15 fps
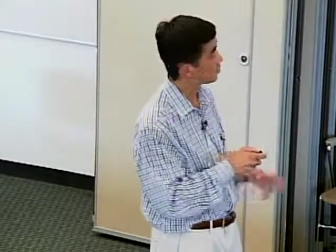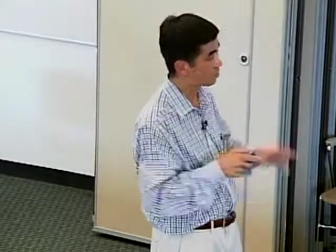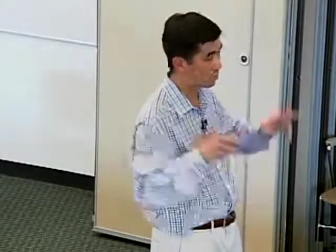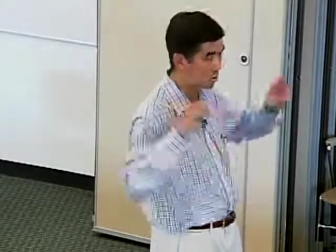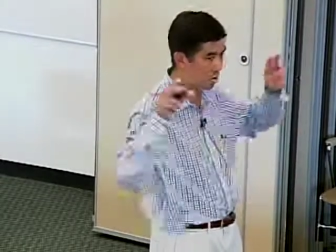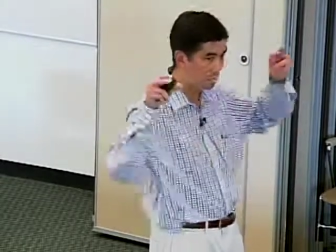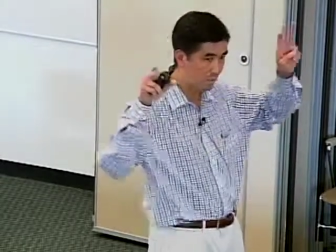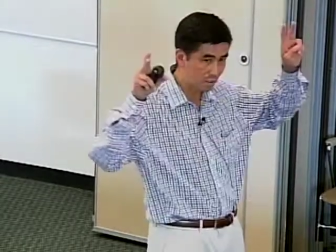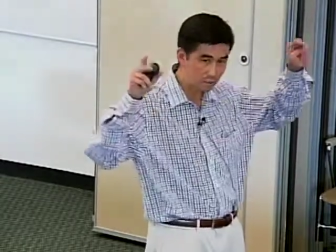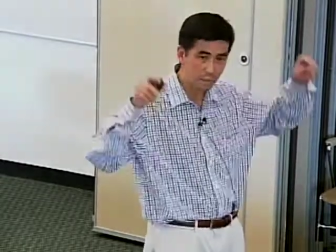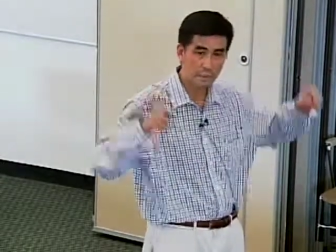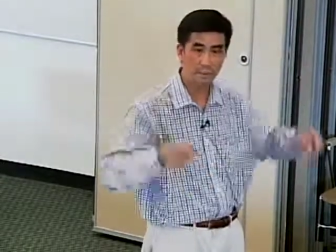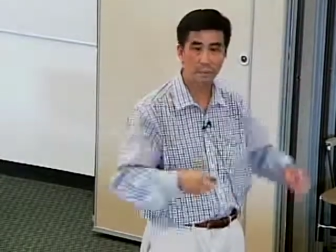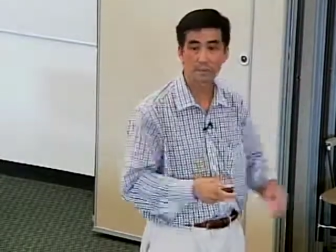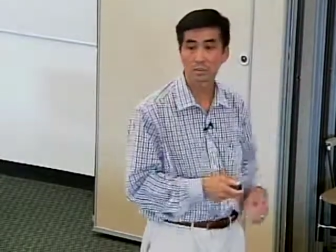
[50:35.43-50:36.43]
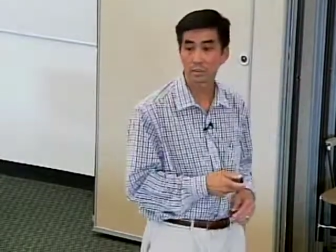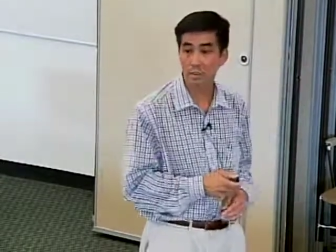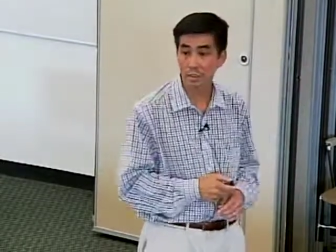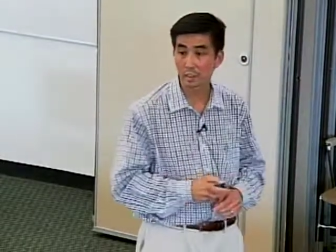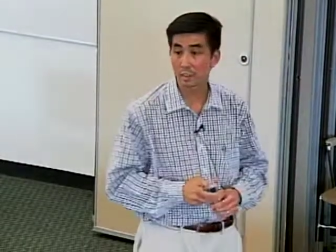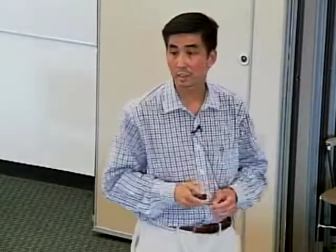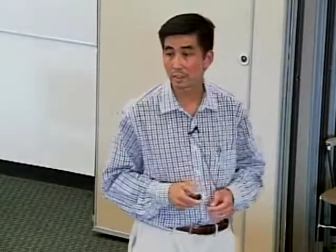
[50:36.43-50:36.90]
were normal, didn't score in
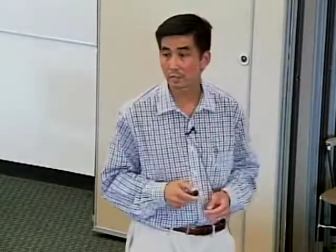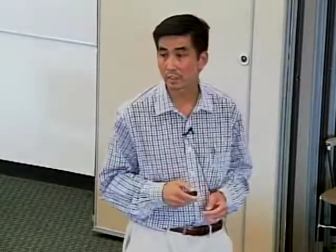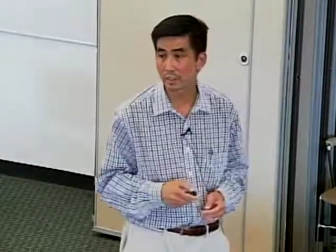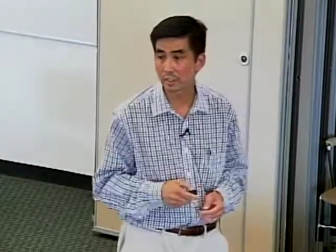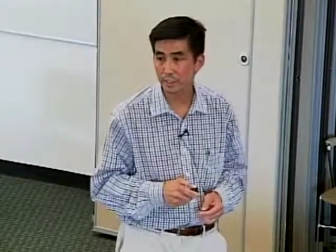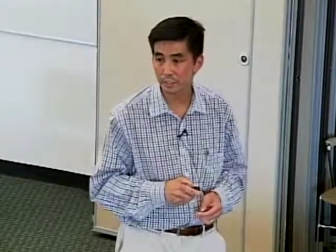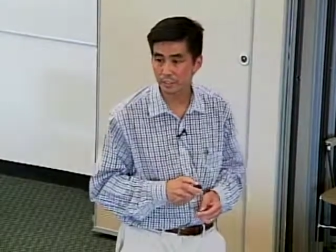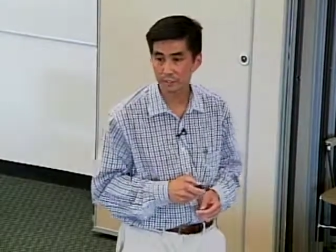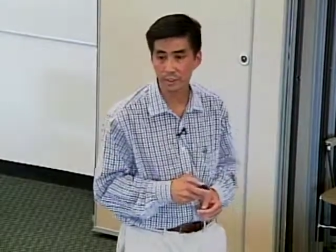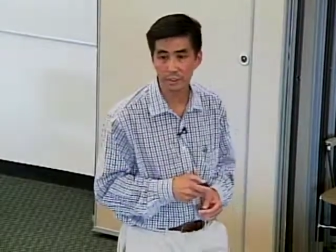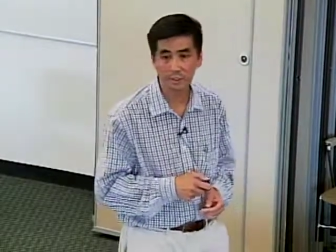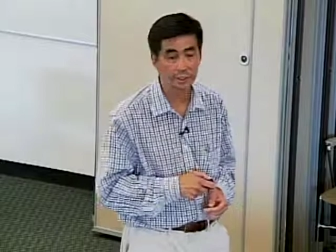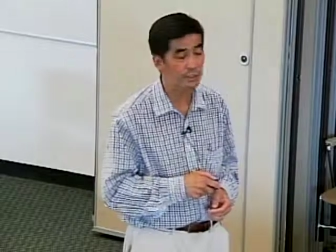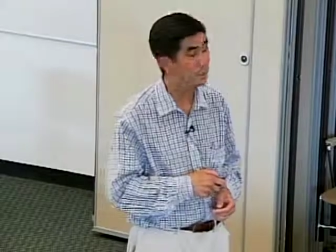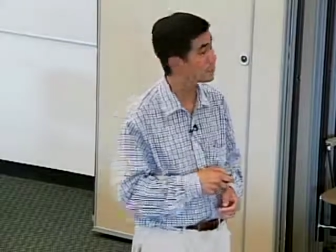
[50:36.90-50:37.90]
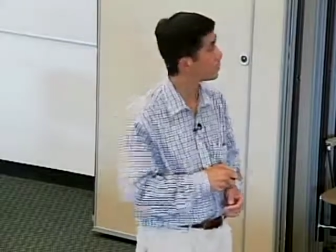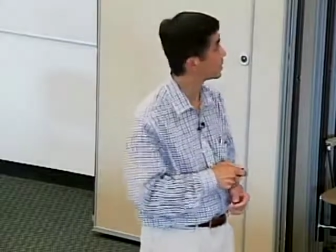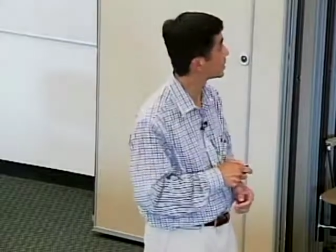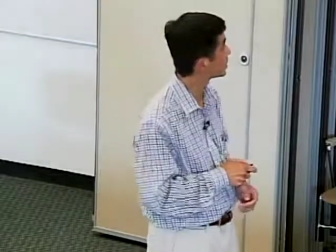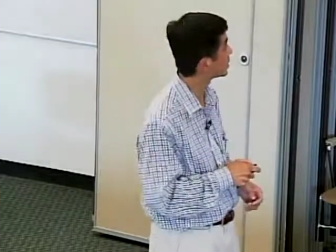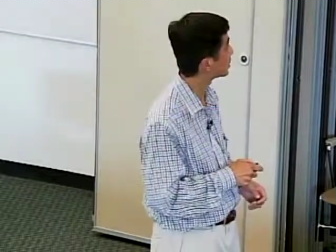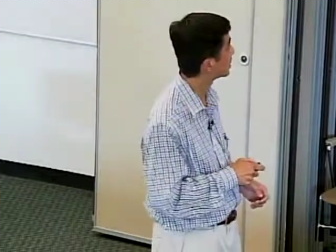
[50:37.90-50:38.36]
the clinical range on structured
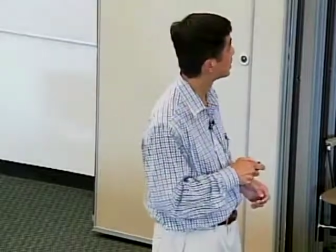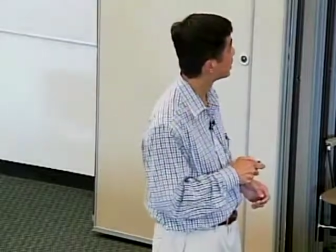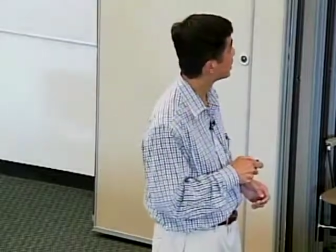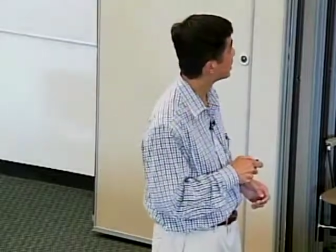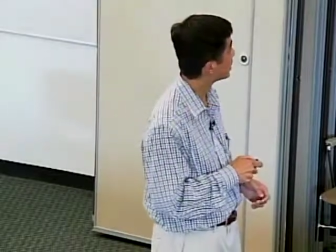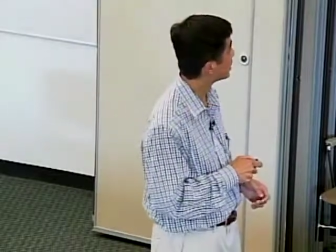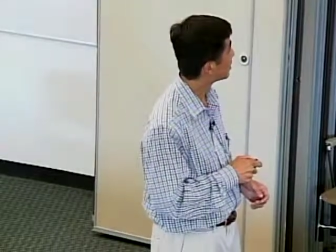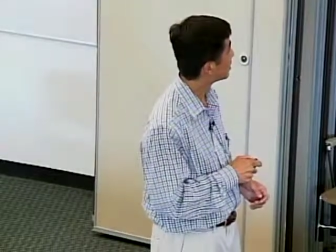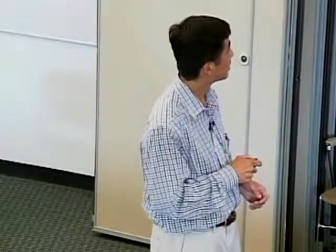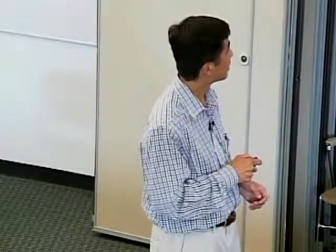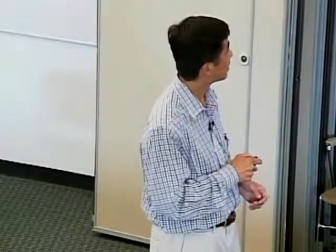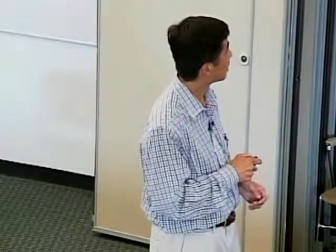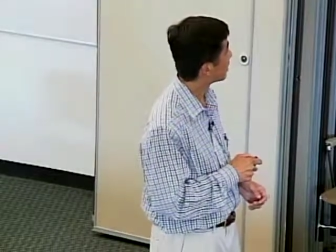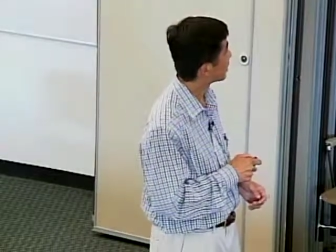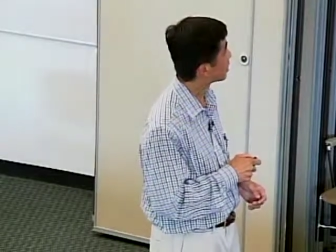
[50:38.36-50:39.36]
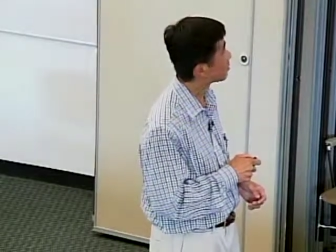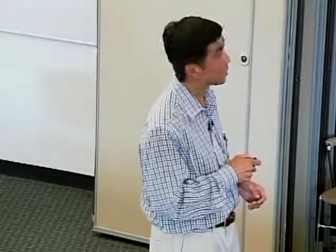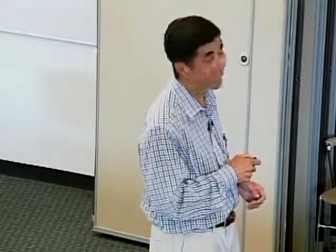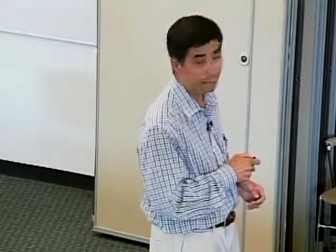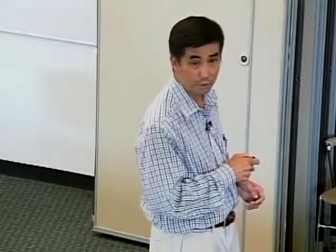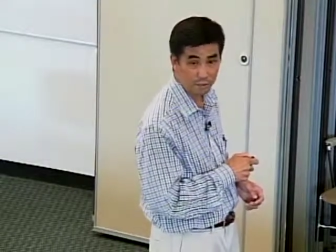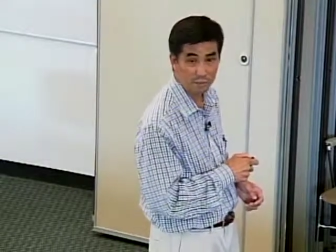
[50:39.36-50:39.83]
instruments. Uh,
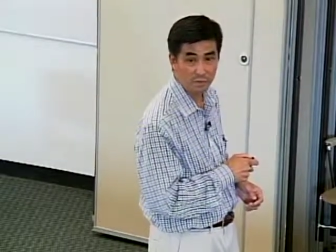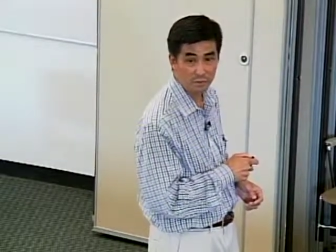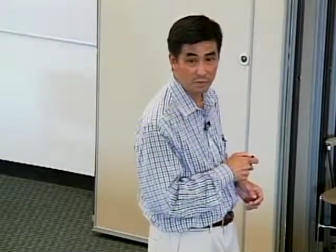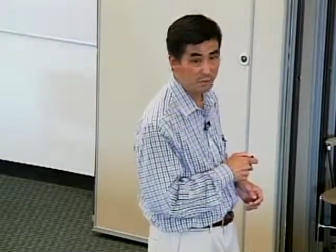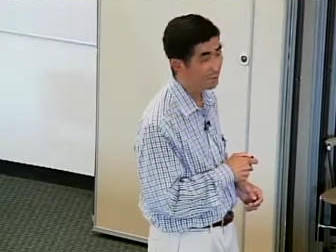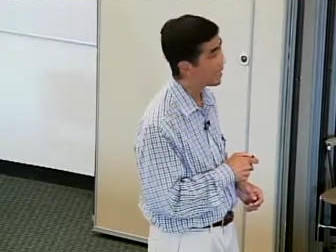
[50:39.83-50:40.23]
combined treatment was the